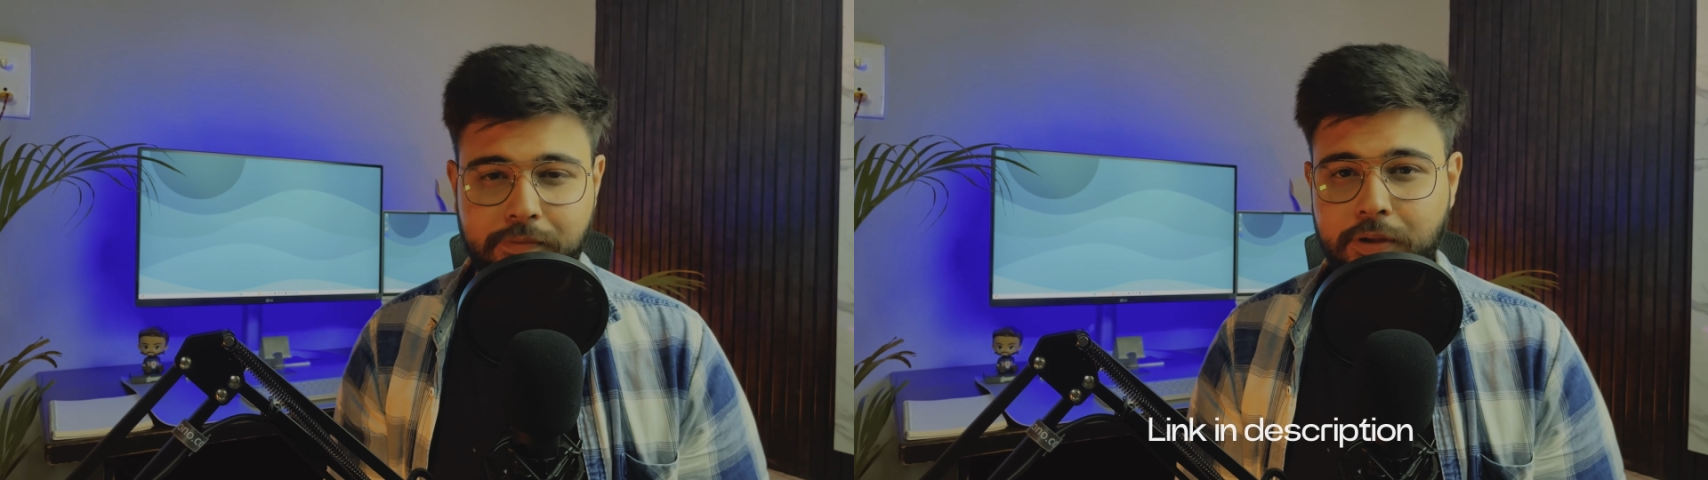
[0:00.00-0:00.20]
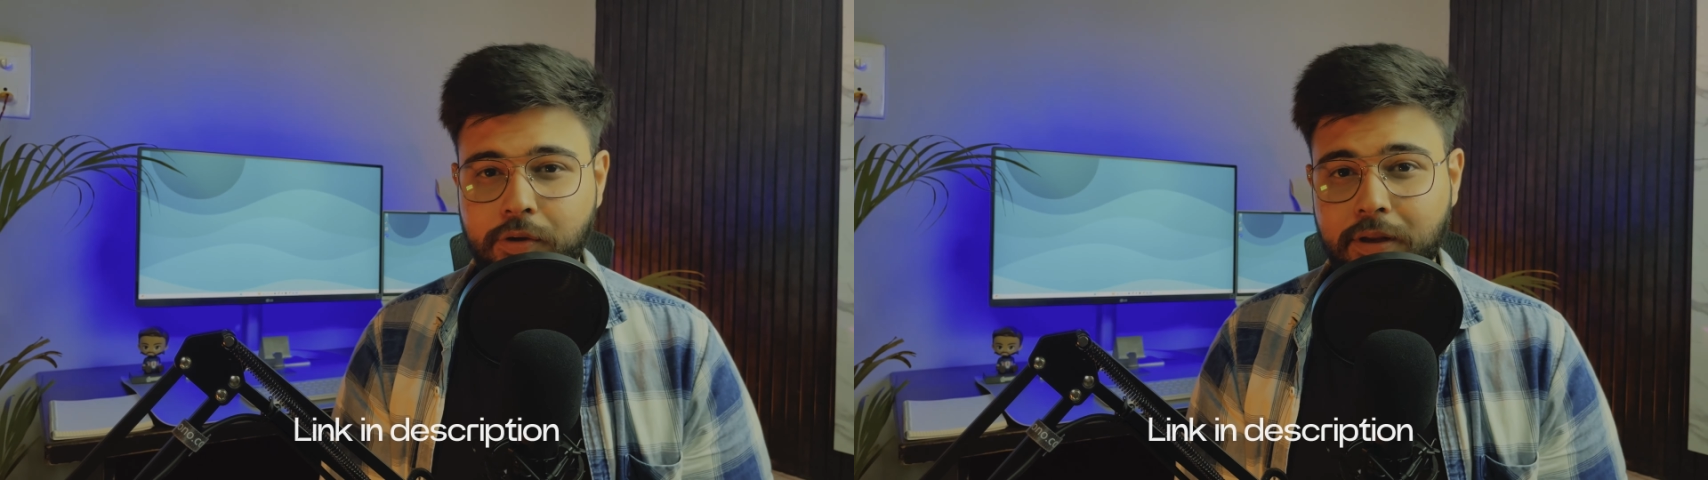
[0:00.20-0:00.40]

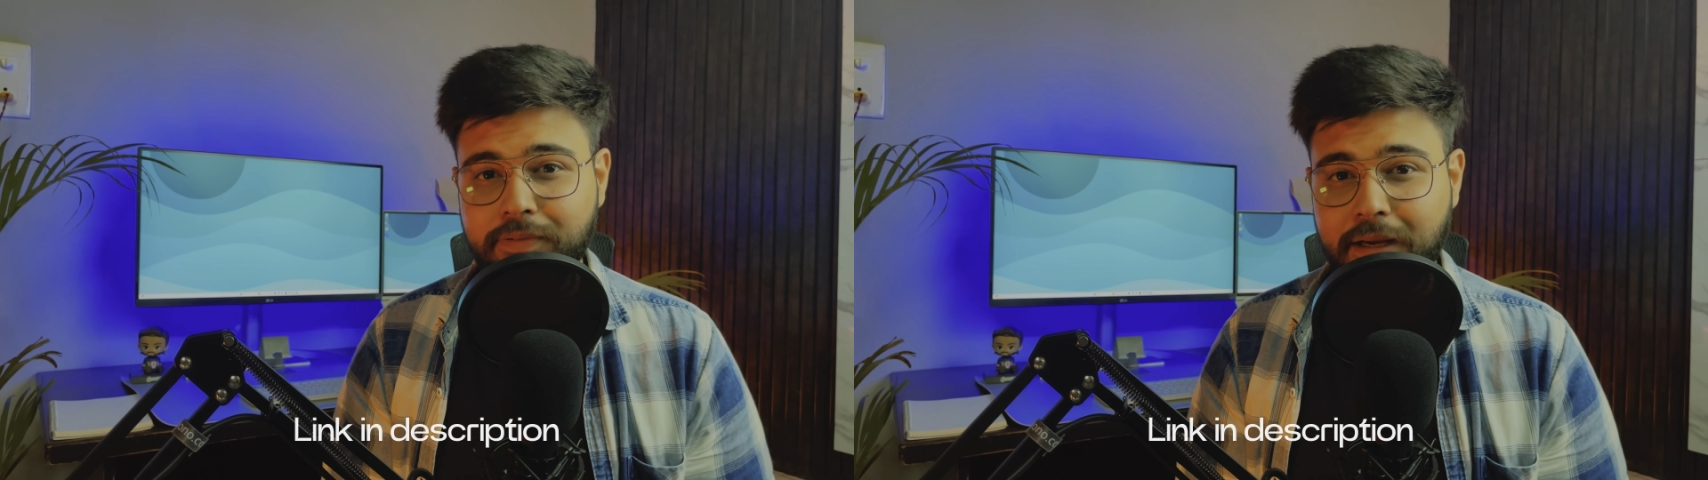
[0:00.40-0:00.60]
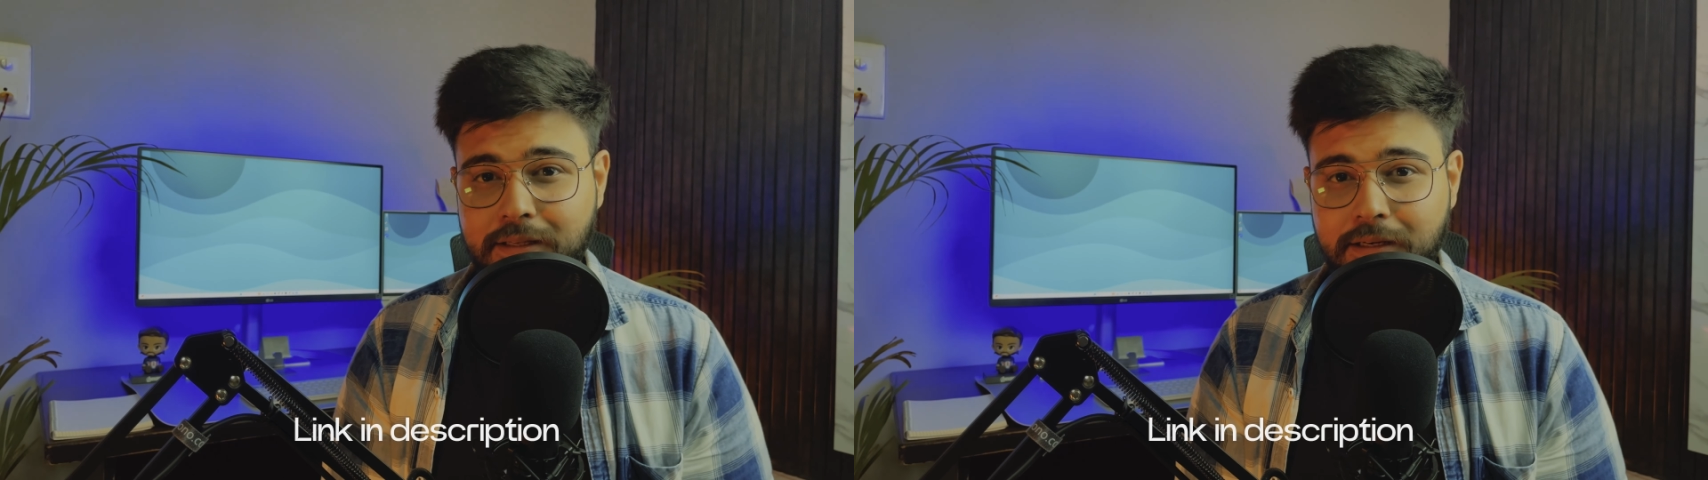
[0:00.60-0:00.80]
You can
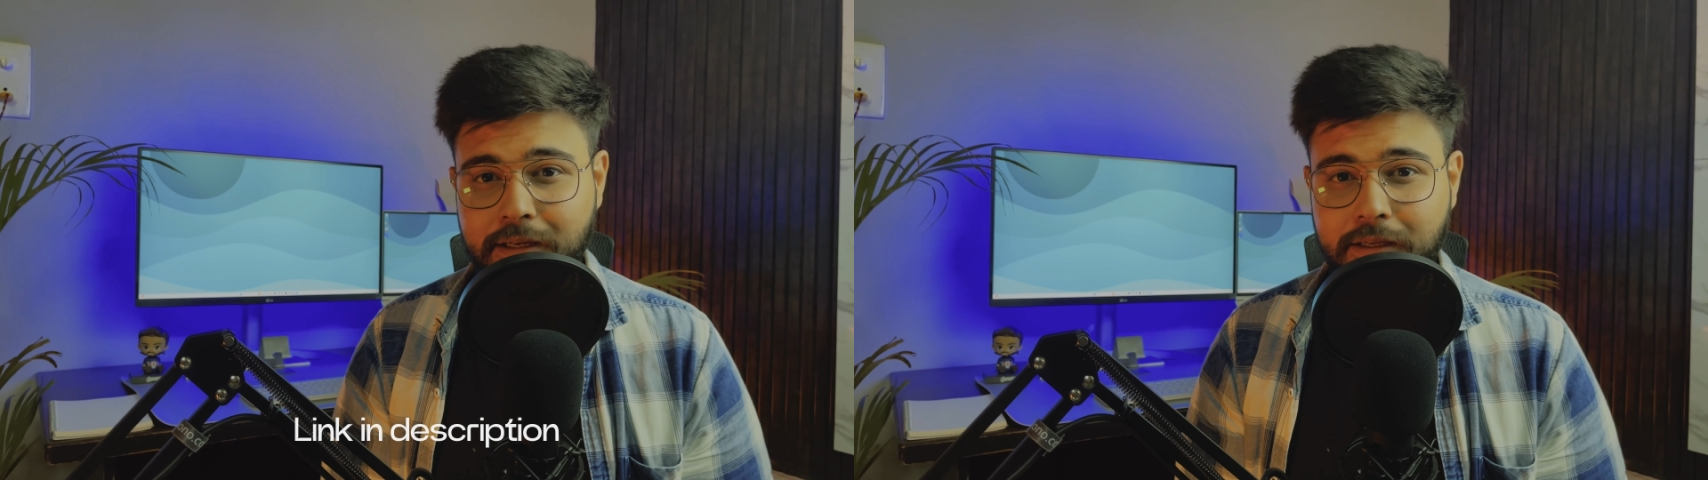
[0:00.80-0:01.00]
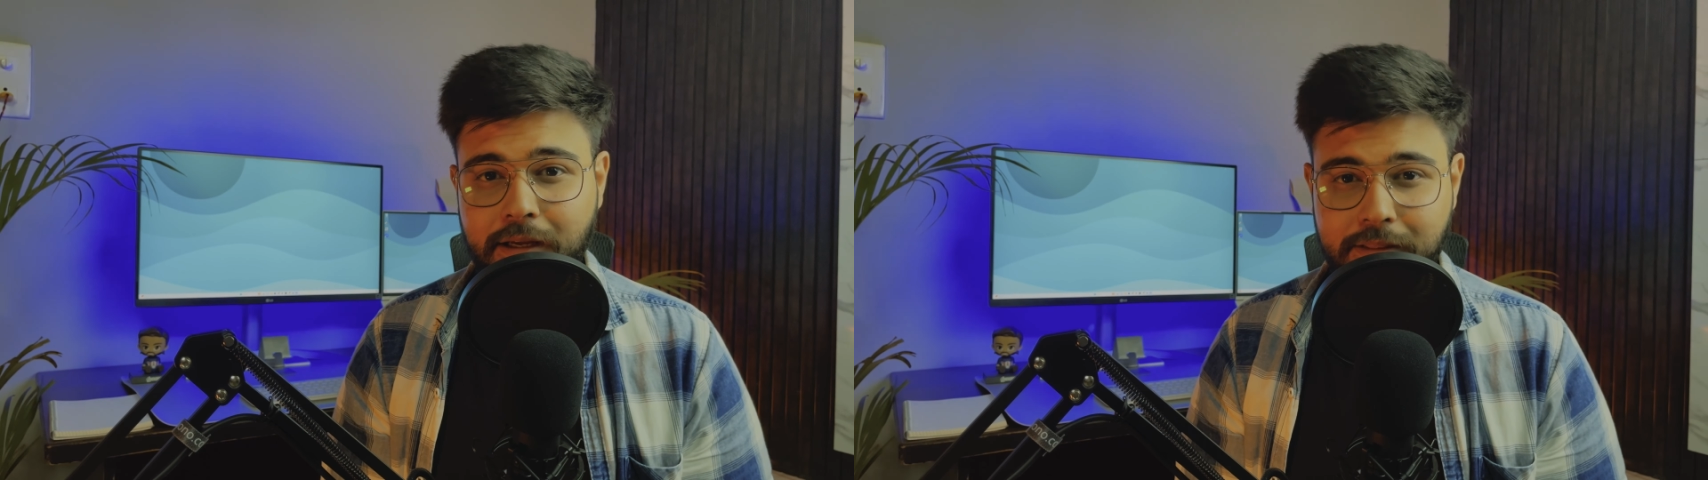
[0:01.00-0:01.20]
find the
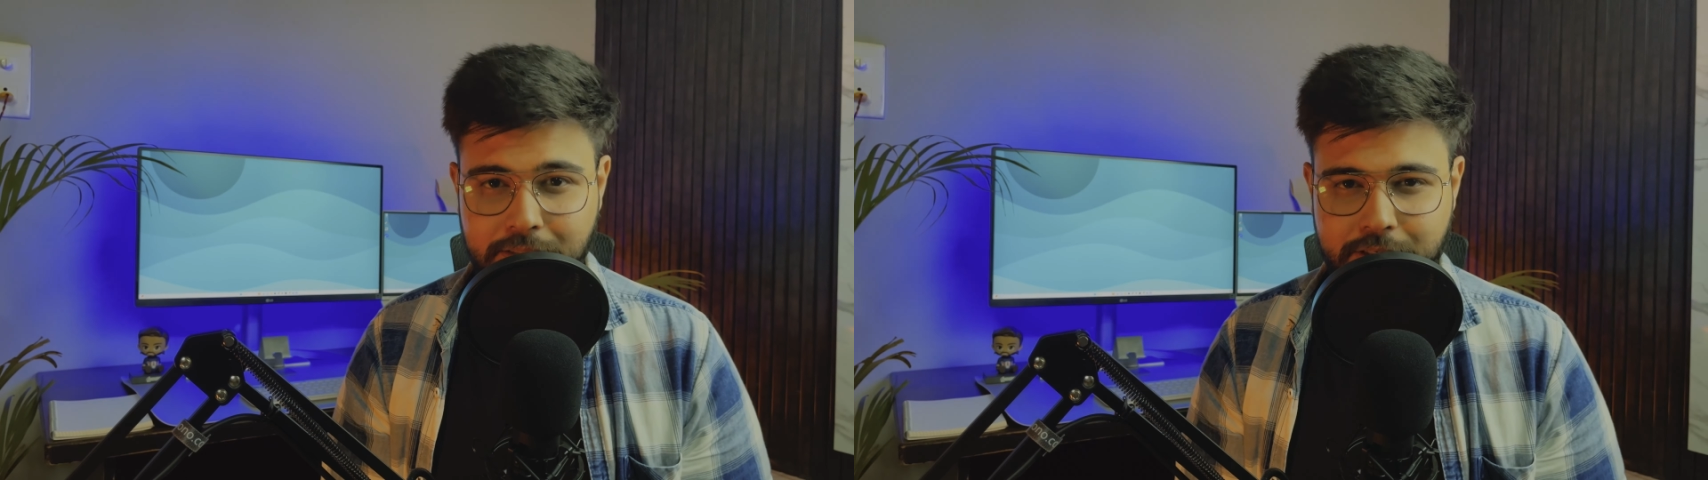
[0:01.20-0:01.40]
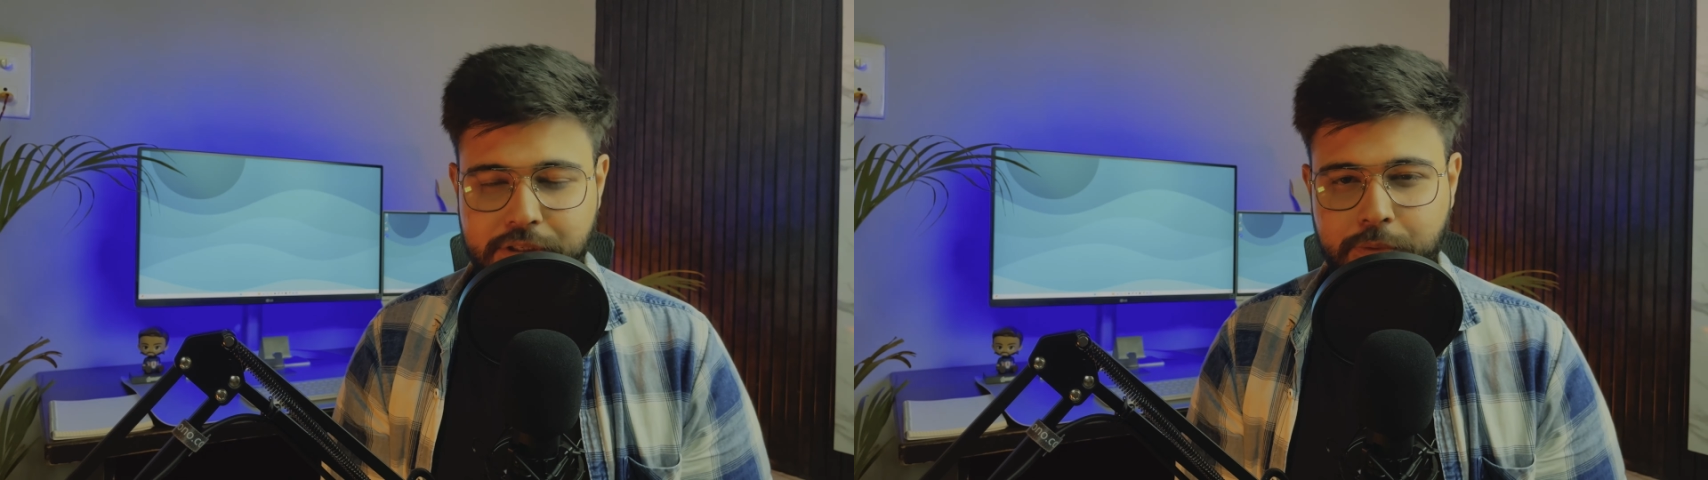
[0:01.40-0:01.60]
link in the
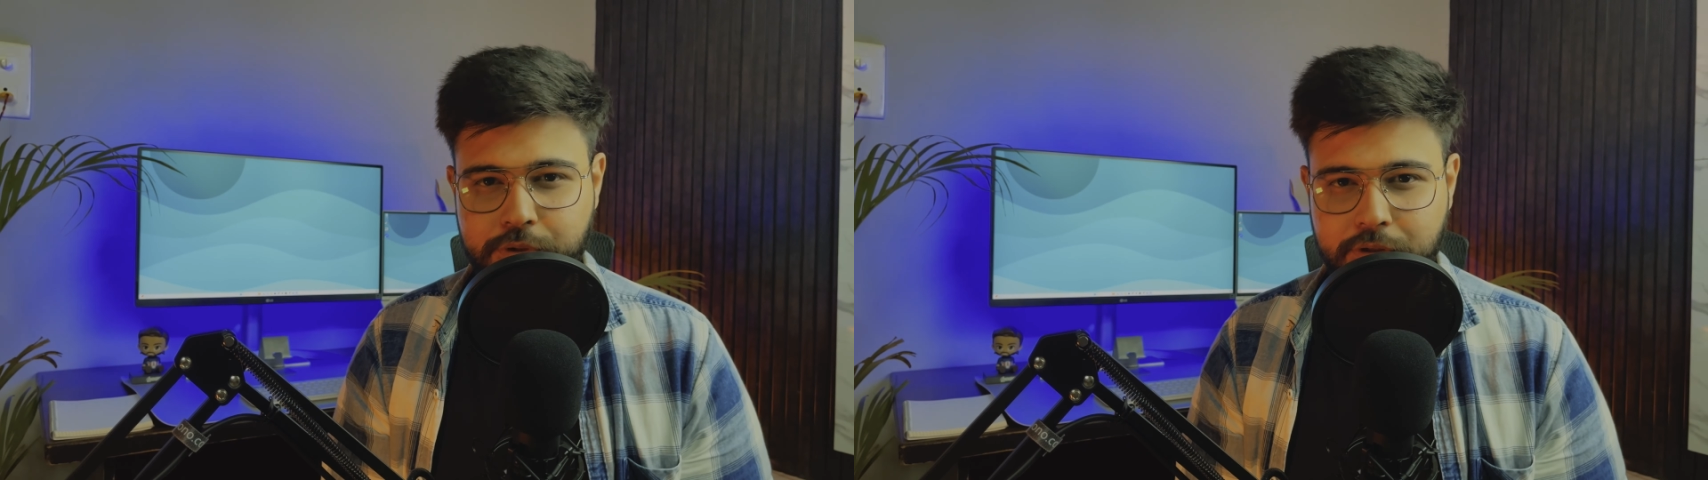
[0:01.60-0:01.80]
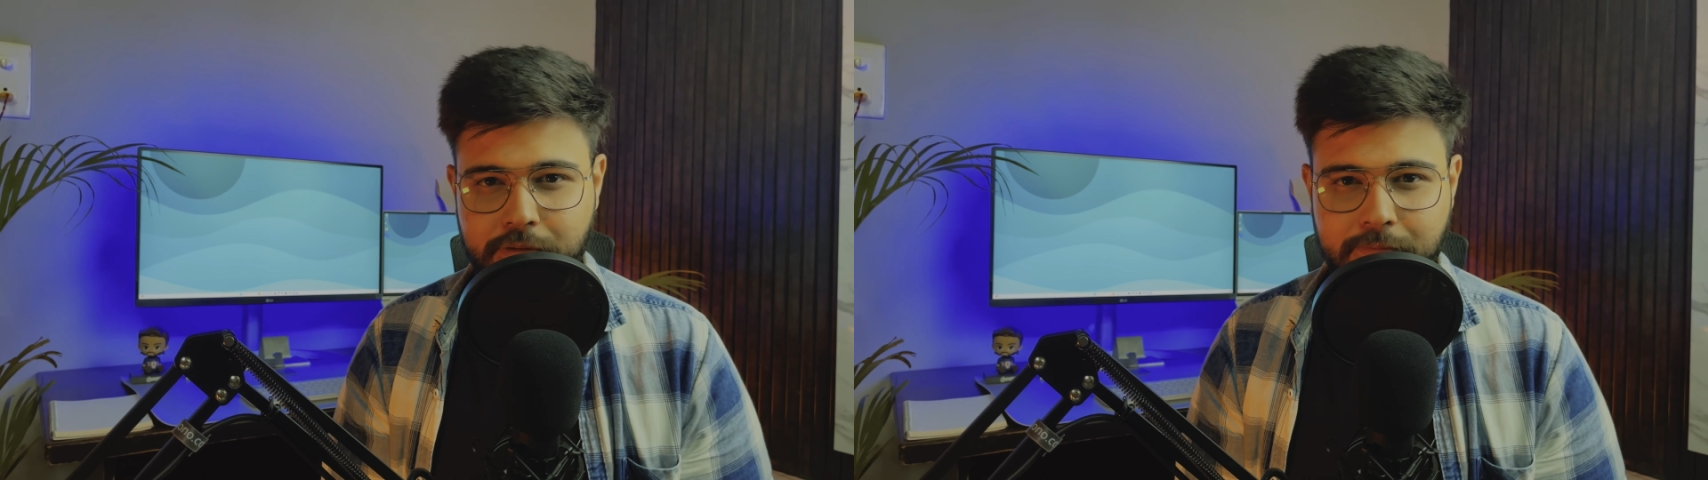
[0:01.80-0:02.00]
description.